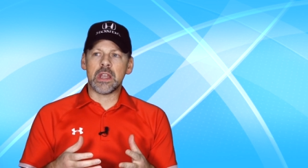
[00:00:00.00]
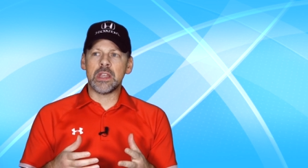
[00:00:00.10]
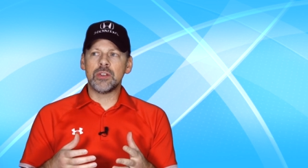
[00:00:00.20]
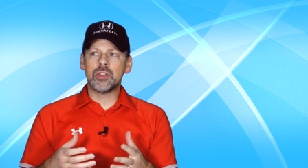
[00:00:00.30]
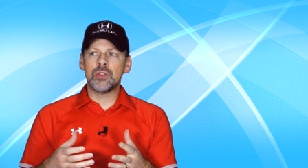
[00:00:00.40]

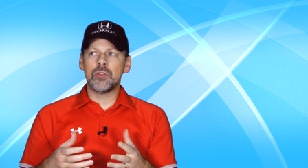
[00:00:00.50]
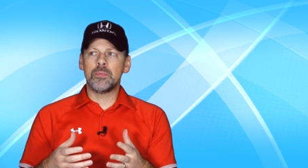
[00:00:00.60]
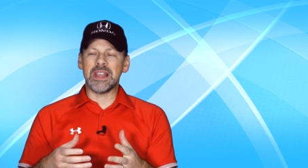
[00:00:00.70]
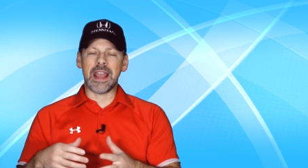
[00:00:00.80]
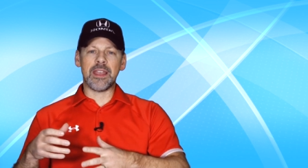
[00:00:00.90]
into
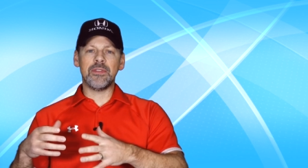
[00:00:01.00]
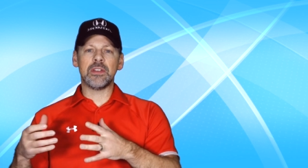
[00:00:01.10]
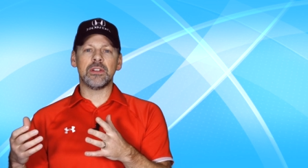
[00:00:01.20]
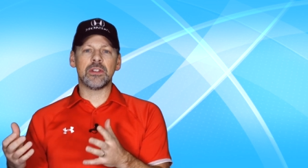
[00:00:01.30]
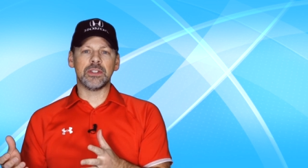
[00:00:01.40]

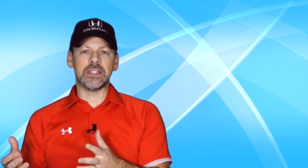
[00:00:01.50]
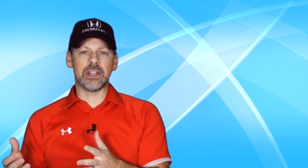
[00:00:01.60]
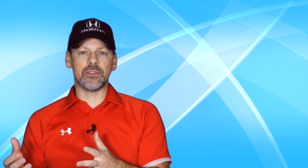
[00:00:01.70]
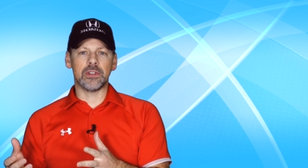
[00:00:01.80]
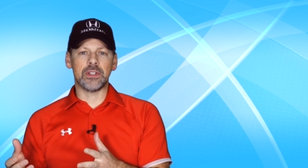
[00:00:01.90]
behaving a little
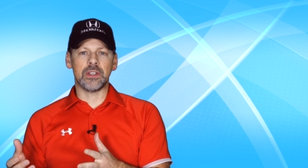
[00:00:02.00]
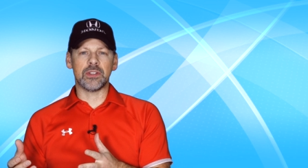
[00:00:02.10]
differently.